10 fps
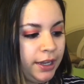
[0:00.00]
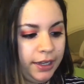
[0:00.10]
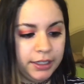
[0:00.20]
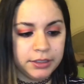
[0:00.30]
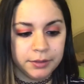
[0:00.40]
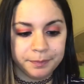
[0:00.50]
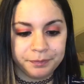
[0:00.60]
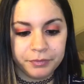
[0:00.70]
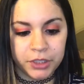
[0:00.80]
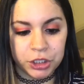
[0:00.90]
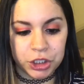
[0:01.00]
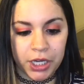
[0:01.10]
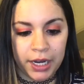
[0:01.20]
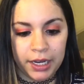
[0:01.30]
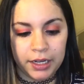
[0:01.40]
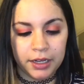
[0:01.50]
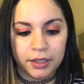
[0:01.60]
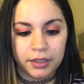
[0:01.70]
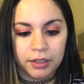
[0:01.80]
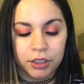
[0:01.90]
It is the
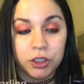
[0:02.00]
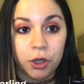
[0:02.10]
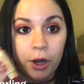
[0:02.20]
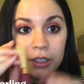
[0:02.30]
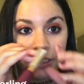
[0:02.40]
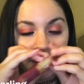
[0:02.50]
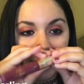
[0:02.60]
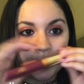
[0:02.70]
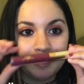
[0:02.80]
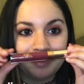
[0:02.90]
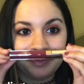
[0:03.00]
shade Darling.